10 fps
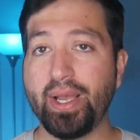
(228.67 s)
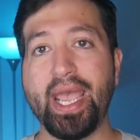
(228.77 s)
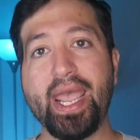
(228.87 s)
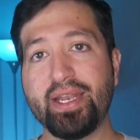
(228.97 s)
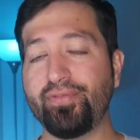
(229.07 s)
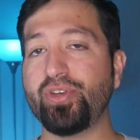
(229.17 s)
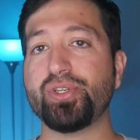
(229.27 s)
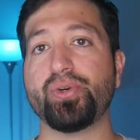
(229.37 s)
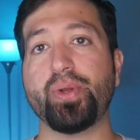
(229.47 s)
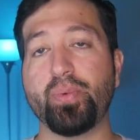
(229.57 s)
and if you
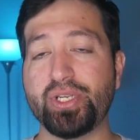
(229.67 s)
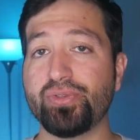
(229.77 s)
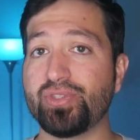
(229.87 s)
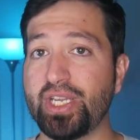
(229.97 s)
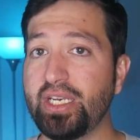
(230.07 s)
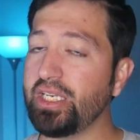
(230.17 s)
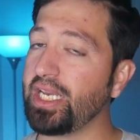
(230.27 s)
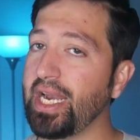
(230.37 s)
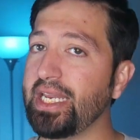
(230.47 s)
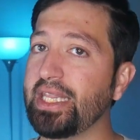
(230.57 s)
enjoyed what you've seen and you
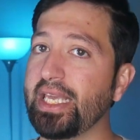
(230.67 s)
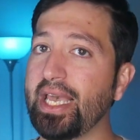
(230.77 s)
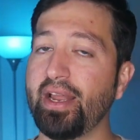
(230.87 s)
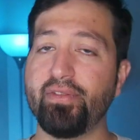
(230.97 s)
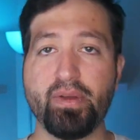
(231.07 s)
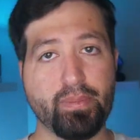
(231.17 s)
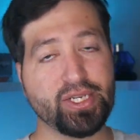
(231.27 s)
got anything out of it,